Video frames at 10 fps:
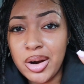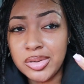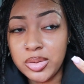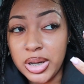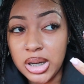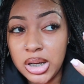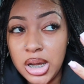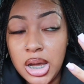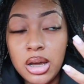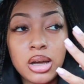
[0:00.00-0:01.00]
hours away.
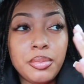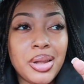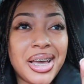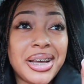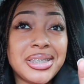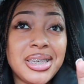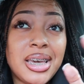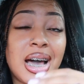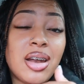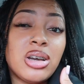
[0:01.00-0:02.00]
But like I
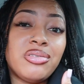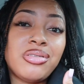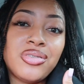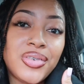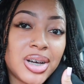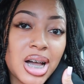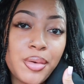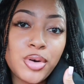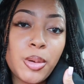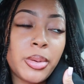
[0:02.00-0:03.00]
said, I don't give a fuck. I
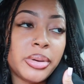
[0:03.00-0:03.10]
will go by